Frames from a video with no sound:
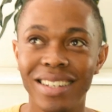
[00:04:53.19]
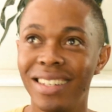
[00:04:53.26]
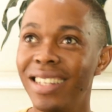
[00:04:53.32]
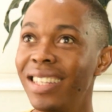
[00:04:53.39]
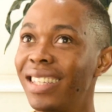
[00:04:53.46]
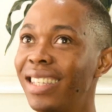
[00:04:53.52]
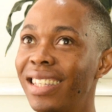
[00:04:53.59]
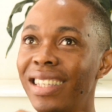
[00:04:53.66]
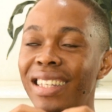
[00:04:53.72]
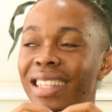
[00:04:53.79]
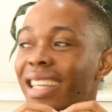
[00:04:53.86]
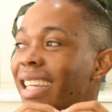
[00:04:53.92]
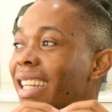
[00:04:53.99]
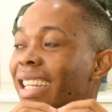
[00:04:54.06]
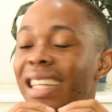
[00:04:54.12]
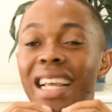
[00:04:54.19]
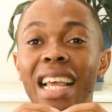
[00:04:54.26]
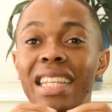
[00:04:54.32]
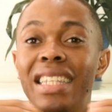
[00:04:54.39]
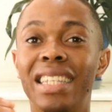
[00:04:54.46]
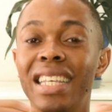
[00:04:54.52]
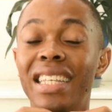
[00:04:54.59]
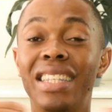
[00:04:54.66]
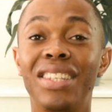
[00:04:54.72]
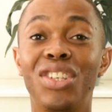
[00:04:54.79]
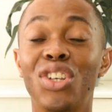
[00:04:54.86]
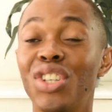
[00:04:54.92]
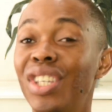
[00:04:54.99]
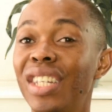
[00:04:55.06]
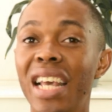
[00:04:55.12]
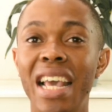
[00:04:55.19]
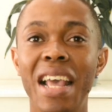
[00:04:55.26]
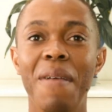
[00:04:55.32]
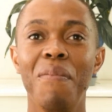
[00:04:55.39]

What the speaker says: This, it's just